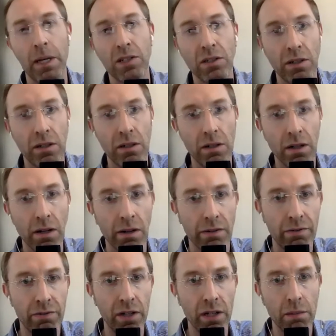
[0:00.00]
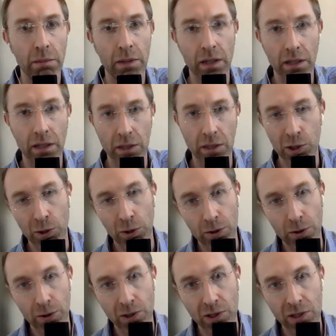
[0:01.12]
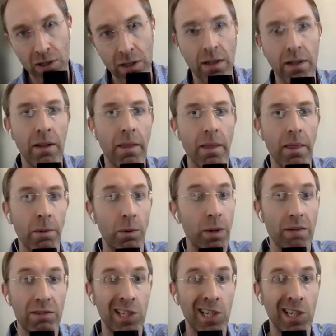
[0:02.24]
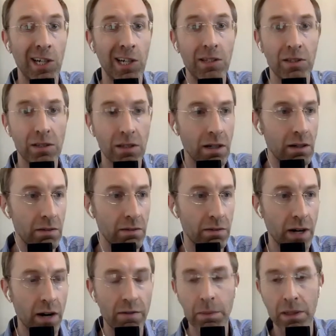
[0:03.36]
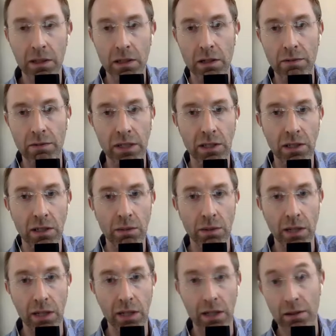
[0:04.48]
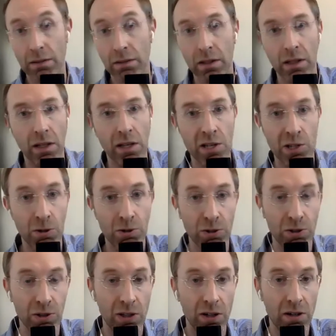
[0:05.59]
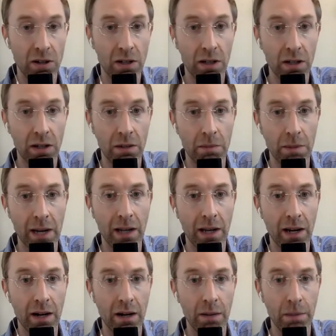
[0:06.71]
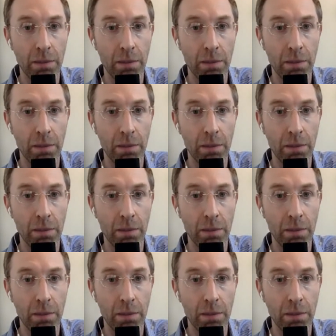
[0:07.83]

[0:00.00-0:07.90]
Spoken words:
mixture of freedom and controls, but we have tons of government intervention, like Social Security, Medicare.